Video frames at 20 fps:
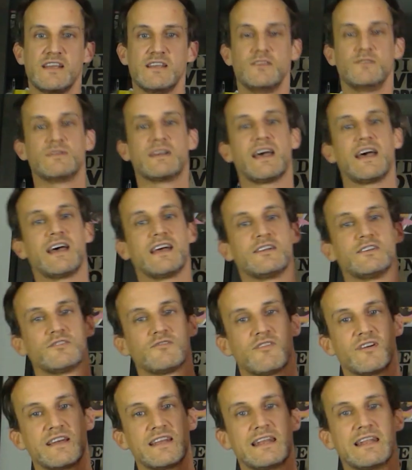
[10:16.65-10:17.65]
You can
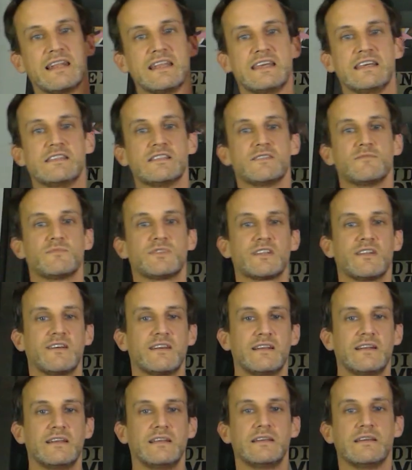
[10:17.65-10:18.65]
try and lean them
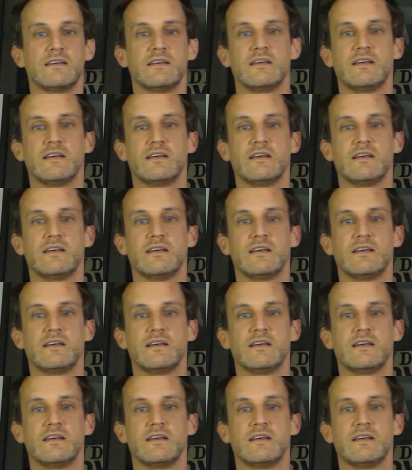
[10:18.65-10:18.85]
slightly,